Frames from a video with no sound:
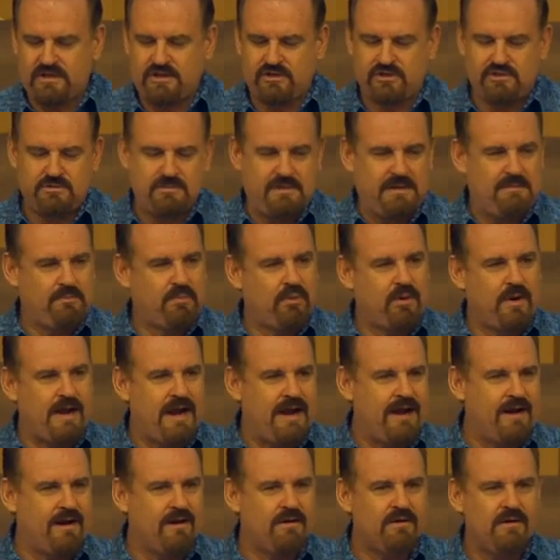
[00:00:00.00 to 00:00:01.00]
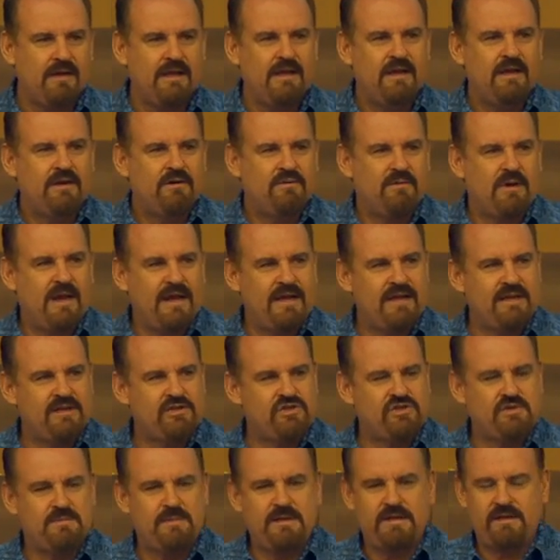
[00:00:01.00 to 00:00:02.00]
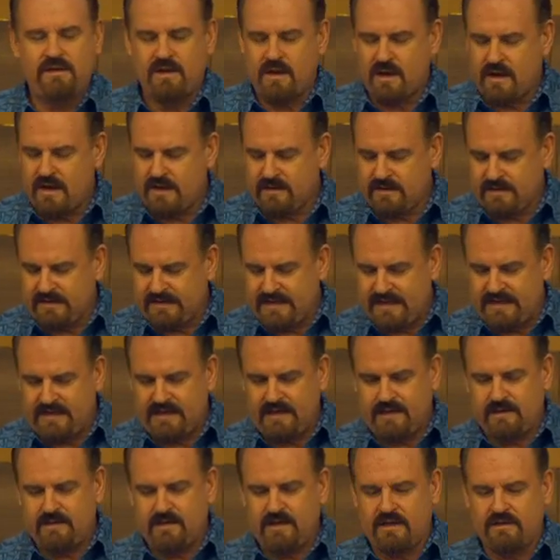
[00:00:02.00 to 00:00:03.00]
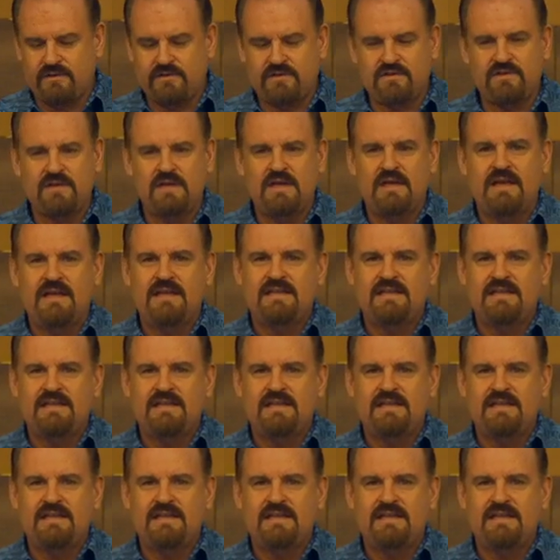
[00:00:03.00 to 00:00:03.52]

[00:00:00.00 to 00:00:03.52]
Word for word: It should be prayer, right? It should be God leading us,